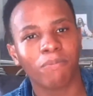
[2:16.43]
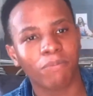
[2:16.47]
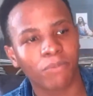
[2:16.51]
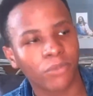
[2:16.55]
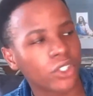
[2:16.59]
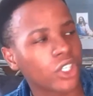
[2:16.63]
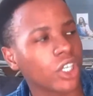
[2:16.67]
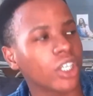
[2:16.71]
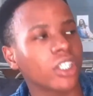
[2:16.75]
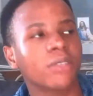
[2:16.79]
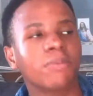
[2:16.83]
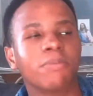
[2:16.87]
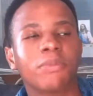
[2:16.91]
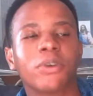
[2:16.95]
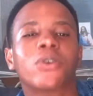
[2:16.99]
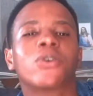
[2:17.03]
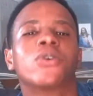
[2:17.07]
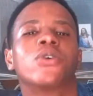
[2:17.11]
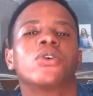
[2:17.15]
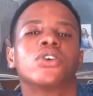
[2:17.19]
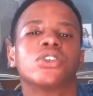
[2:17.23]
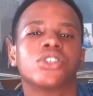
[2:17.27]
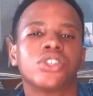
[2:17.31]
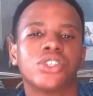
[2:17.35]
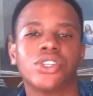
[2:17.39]
just
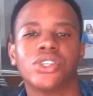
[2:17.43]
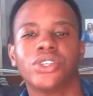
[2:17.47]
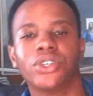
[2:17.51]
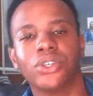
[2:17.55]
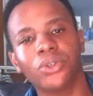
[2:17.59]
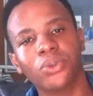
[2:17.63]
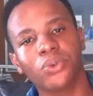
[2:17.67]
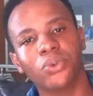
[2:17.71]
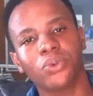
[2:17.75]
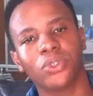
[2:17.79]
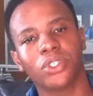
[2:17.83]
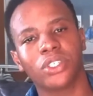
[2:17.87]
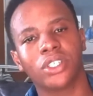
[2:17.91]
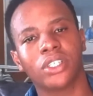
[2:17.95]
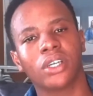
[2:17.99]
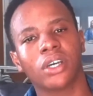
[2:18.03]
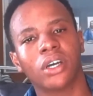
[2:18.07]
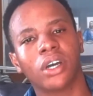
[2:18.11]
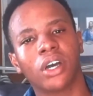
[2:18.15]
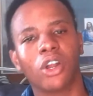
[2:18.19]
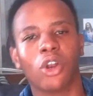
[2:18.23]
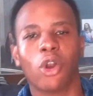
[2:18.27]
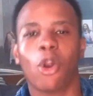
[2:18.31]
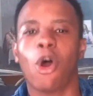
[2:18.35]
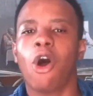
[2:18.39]
because you used
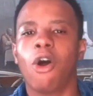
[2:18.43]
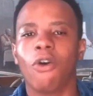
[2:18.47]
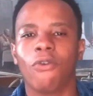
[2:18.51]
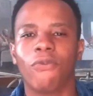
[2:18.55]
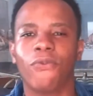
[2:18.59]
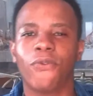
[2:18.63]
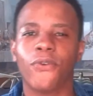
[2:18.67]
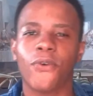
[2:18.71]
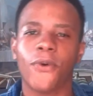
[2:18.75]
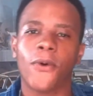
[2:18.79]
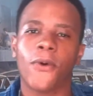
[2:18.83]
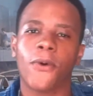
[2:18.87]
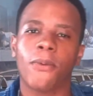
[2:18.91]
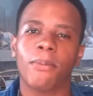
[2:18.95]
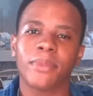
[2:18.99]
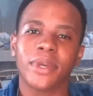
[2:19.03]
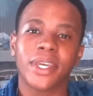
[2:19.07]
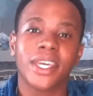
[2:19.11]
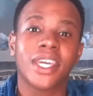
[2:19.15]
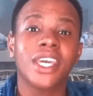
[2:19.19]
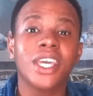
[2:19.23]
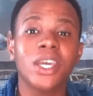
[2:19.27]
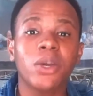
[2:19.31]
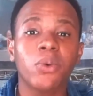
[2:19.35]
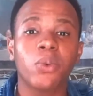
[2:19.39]
long form
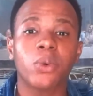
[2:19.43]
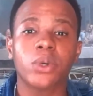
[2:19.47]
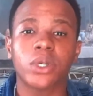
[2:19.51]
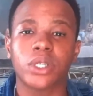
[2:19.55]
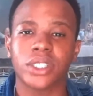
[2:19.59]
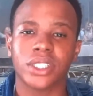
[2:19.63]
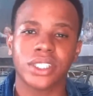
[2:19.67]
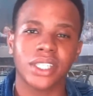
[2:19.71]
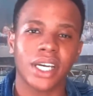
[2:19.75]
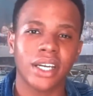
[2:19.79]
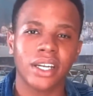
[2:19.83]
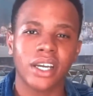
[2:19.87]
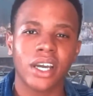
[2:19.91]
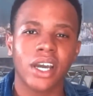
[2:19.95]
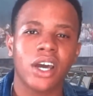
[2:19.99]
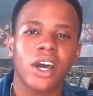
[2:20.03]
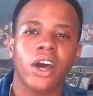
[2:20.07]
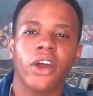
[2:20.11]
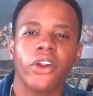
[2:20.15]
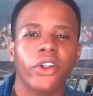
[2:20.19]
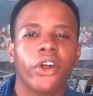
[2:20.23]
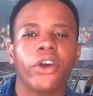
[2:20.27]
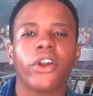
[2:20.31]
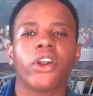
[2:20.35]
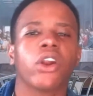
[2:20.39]
keywords
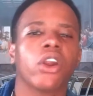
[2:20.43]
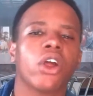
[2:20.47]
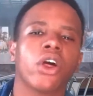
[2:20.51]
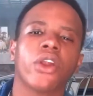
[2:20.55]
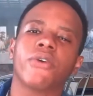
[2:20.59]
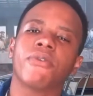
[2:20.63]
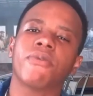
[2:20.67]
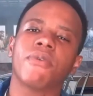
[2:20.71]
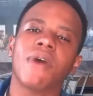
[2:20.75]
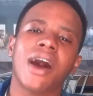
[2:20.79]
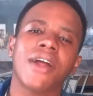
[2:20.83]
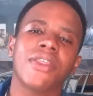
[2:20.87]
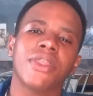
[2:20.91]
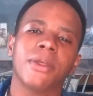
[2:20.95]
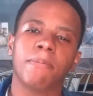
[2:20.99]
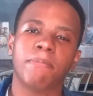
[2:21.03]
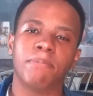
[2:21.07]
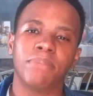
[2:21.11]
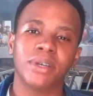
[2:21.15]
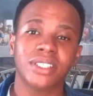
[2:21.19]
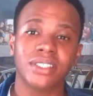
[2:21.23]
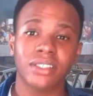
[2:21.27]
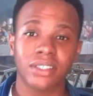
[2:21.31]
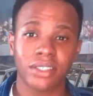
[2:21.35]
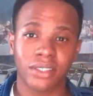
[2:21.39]
that not a lot of other
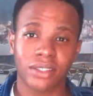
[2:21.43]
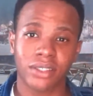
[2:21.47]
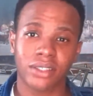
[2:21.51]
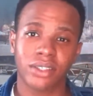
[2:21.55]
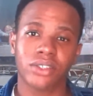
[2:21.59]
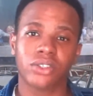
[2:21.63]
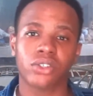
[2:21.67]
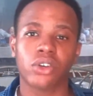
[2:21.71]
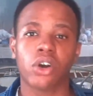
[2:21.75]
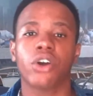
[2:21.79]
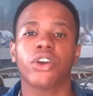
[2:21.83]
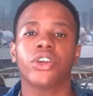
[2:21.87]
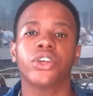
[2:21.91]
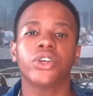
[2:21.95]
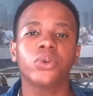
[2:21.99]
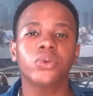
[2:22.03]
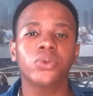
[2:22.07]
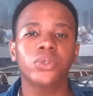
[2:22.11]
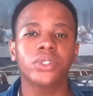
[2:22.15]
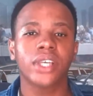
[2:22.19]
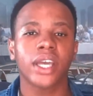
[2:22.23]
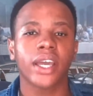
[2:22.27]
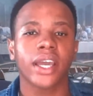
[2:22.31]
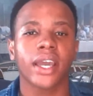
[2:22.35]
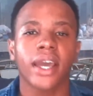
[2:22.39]
businesses are
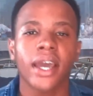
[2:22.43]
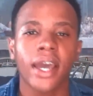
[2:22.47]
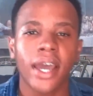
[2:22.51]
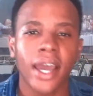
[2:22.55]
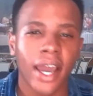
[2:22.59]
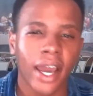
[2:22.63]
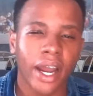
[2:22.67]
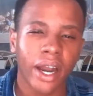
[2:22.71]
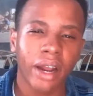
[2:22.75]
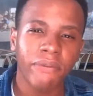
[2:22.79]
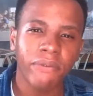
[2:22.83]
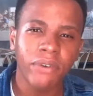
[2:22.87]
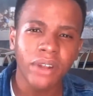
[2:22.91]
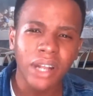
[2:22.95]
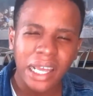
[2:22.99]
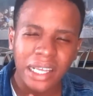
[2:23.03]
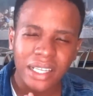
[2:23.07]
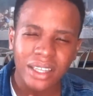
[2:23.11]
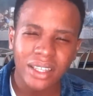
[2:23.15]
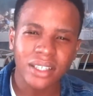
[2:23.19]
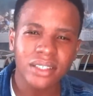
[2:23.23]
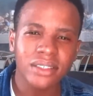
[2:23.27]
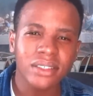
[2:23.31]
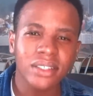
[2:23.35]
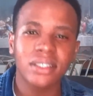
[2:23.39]
using. And I feel like
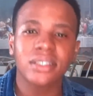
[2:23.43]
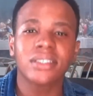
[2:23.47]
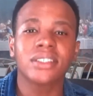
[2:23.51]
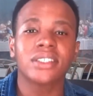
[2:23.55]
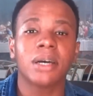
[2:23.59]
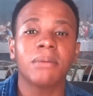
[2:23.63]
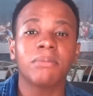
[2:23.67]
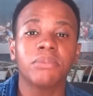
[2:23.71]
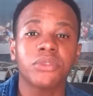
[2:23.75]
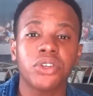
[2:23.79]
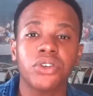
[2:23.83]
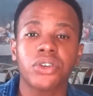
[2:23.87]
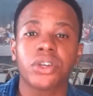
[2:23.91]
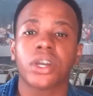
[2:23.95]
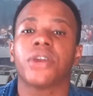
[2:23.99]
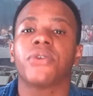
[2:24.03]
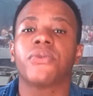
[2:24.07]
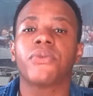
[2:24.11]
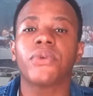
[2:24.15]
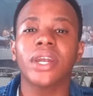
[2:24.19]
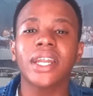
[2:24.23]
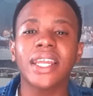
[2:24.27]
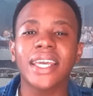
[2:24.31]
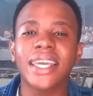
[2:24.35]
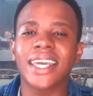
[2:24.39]
this is something you can
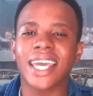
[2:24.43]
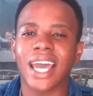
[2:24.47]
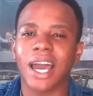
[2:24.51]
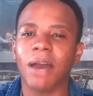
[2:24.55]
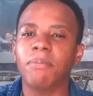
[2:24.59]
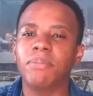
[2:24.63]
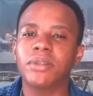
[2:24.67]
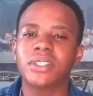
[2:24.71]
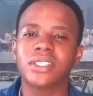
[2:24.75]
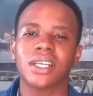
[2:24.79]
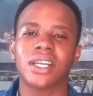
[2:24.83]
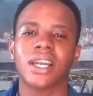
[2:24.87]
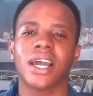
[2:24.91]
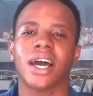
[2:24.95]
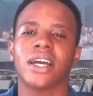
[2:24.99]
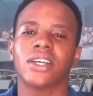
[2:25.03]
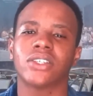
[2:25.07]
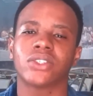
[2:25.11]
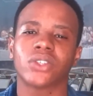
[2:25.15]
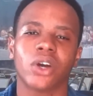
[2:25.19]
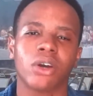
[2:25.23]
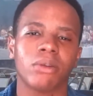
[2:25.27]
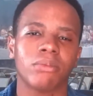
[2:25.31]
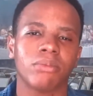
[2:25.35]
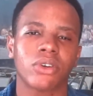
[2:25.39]
really capitalize
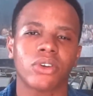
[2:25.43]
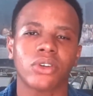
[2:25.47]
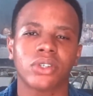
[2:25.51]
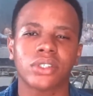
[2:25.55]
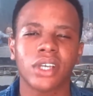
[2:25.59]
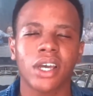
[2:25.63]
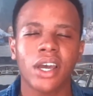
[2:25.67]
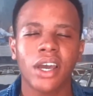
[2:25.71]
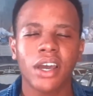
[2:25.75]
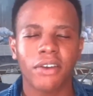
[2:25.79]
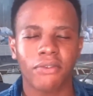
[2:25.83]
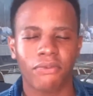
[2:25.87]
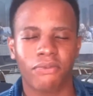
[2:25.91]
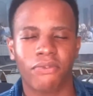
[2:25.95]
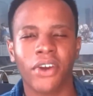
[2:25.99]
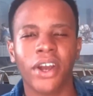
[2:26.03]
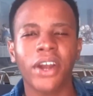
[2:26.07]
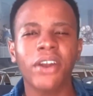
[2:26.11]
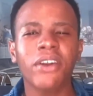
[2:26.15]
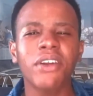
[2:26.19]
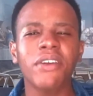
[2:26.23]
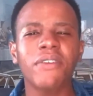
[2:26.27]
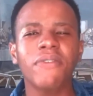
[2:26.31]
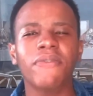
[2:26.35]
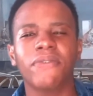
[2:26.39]
on, because
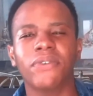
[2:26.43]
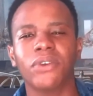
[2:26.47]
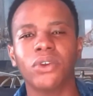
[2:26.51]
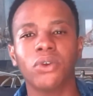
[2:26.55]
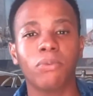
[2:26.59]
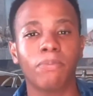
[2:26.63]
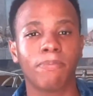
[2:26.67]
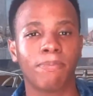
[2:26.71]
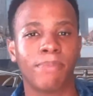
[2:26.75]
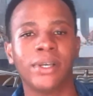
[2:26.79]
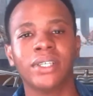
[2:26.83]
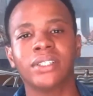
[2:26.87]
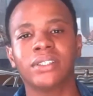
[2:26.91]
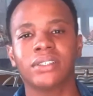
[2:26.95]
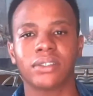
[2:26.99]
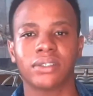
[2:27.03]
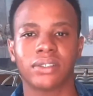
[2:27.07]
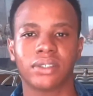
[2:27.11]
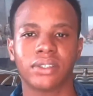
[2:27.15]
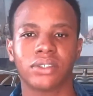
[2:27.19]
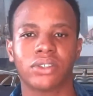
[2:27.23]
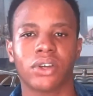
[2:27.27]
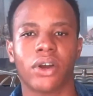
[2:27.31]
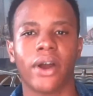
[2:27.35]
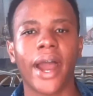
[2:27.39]
very few
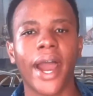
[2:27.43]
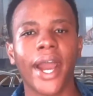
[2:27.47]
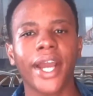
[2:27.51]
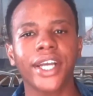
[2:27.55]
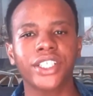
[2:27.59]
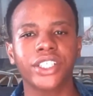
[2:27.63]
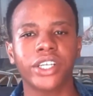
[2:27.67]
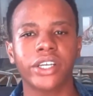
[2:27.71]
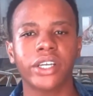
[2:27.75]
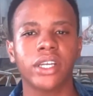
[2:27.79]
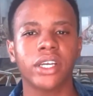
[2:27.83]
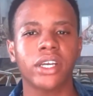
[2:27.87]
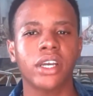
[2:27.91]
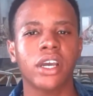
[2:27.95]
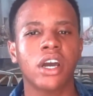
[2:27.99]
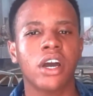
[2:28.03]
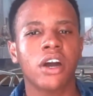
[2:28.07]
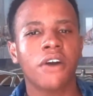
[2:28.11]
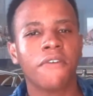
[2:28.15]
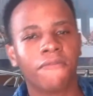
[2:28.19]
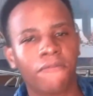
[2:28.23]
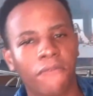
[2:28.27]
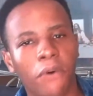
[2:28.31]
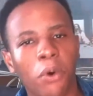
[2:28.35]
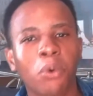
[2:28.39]
businesses are actually
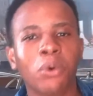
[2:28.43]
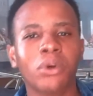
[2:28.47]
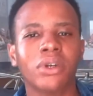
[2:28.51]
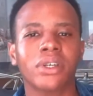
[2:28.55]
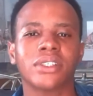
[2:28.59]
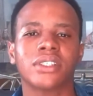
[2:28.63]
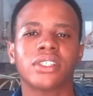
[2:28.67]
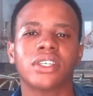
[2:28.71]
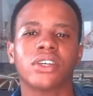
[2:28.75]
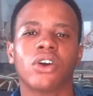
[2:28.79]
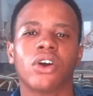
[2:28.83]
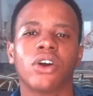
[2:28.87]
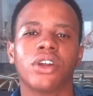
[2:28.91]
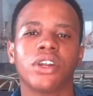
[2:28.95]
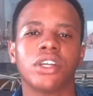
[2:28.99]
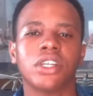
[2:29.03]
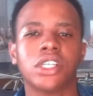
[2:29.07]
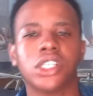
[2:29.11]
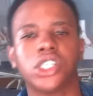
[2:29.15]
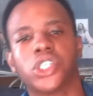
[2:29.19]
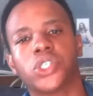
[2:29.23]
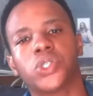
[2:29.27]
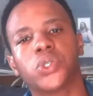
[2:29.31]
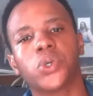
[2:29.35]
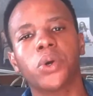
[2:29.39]
focusing on
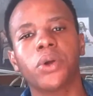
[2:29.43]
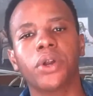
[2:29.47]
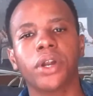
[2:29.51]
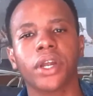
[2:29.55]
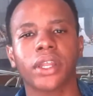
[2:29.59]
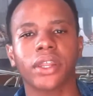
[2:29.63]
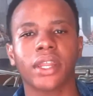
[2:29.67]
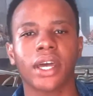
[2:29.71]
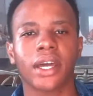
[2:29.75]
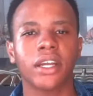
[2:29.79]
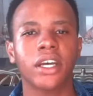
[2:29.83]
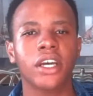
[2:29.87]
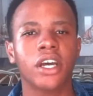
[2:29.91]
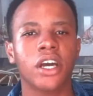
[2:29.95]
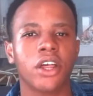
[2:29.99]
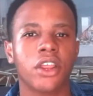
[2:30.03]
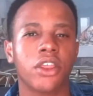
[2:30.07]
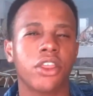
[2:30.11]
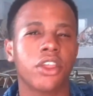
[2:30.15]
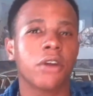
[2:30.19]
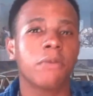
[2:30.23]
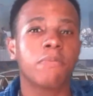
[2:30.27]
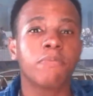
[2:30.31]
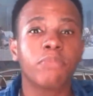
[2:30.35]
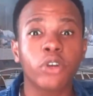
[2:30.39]
ensuring that
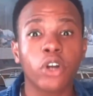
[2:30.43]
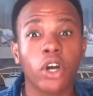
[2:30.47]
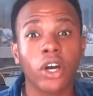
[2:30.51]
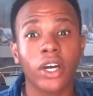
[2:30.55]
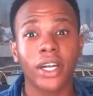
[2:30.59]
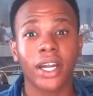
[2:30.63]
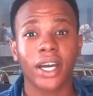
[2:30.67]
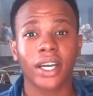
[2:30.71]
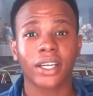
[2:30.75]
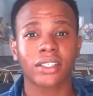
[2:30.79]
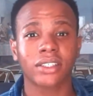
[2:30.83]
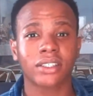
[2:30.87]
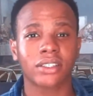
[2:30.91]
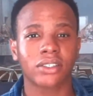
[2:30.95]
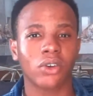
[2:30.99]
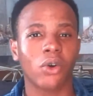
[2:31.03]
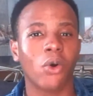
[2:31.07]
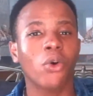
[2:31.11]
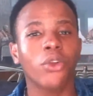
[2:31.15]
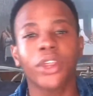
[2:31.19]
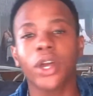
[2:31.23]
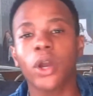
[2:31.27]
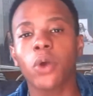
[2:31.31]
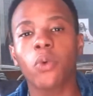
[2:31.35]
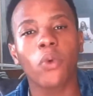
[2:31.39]
their products
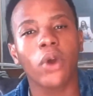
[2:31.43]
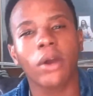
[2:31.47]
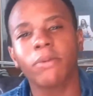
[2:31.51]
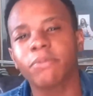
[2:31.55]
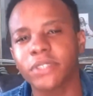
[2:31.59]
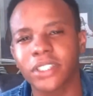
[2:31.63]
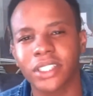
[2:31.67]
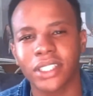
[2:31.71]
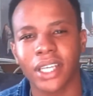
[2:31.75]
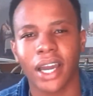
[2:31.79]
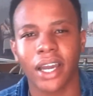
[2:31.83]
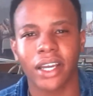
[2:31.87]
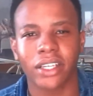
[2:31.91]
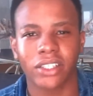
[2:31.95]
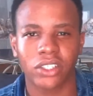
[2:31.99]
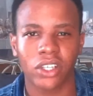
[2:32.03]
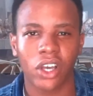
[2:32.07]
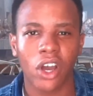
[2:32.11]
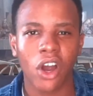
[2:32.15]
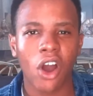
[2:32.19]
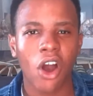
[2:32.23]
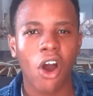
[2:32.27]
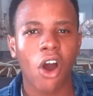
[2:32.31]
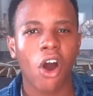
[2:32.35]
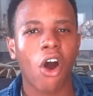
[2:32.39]
or their websites
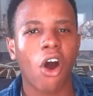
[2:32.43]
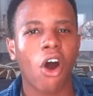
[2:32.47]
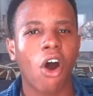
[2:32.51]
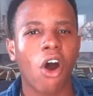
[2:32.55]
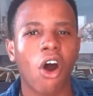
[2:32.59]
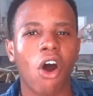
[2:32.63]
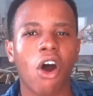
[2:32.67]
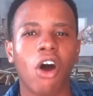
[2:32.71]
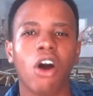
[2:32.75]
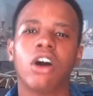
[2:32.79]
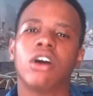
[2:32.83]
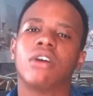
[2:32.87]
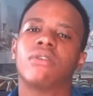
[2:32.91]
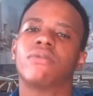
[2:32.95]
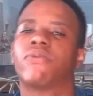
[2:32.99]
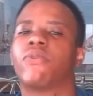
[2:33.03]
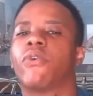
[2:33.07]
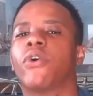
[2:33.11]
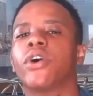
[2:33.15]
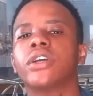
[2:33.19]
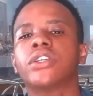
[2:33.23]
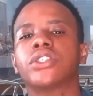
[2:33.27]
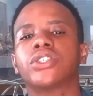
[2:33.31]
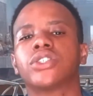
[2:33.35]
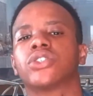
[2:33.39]
are
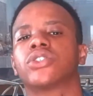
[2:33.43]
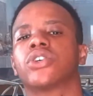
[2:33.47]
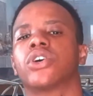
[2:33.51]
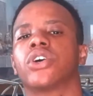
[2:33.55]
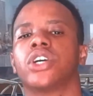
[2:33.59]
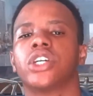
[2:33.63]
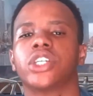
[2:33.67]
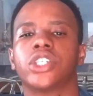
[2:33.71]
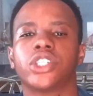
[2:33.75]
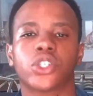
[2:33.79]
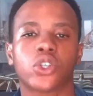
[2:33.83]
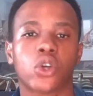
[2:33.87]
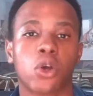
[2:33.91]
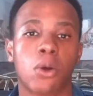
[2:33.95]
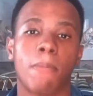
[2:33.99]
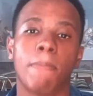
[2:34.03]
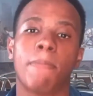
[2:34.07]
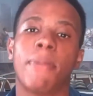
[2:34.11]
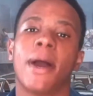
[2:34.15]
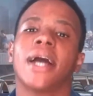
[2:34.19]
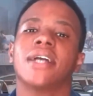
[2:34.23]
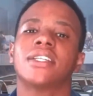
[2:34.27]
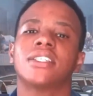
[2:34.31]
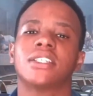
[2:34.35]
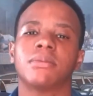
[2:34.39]
voice search
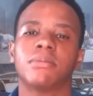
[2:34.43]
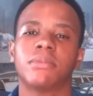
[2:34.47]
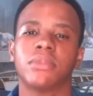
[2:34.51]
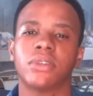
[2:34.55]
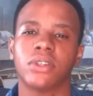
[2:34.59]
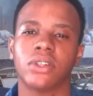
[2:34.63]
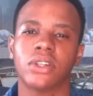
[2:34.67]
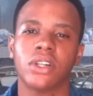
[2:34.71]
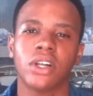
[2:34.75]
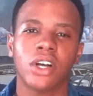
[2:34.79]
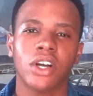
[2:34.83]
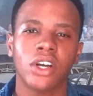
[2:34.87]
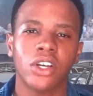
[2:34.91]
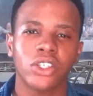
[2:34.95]
compatible.